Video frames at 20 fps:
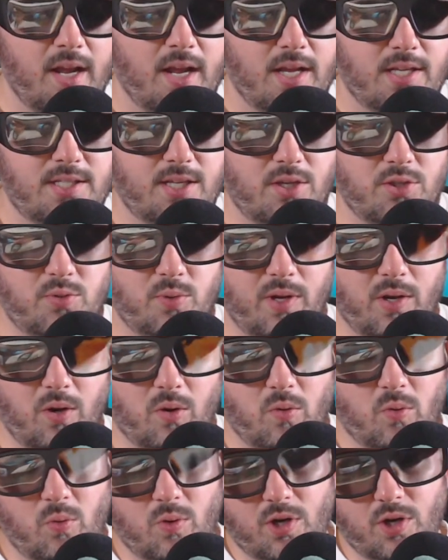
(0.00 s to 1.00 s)
So, as we,
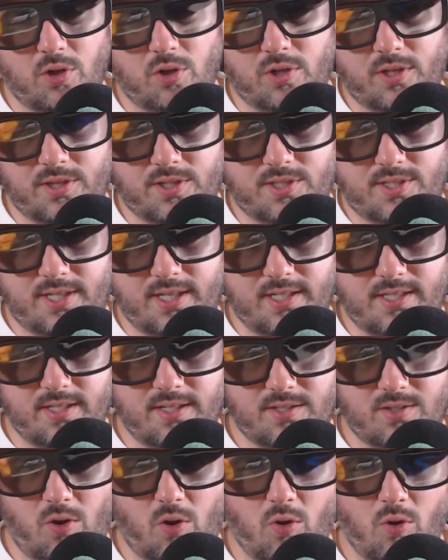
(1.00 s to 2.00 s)
we're going to look at the season
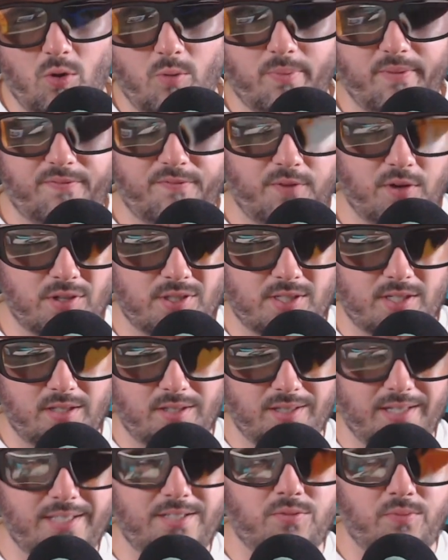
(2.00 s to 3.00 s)
as a whole, but first,
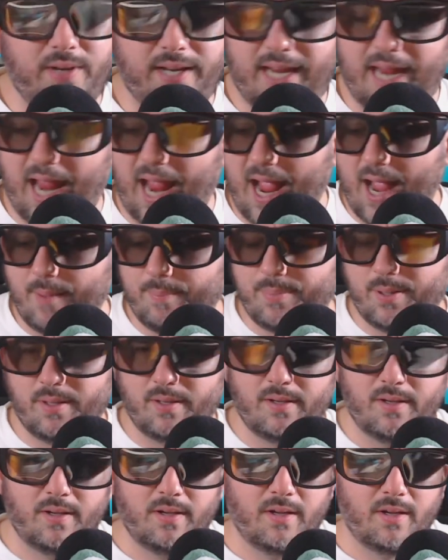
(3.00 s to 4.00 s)
let's recap
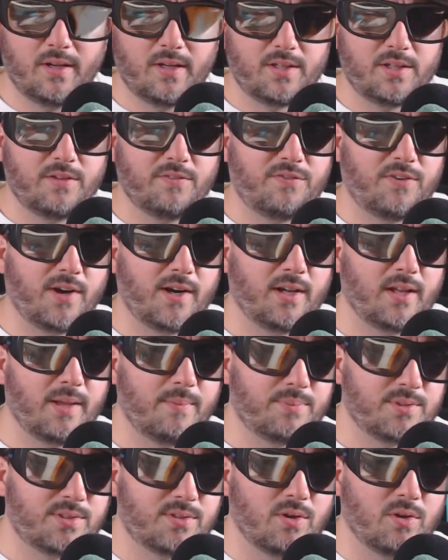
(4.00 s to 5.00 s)
the final
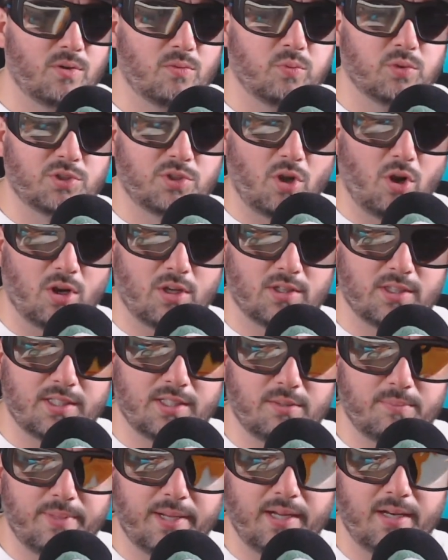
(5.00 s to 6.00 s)
episode. We'll talk a
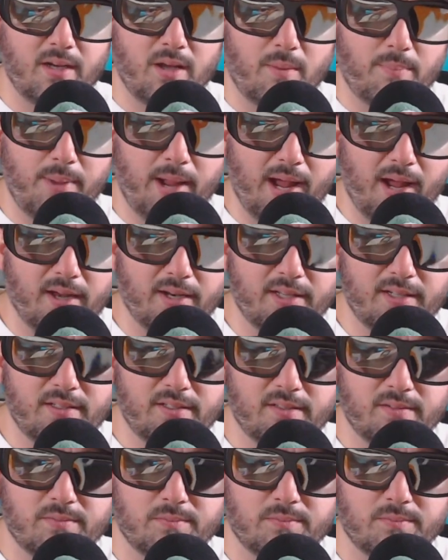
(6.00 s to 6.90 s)
little bit about it.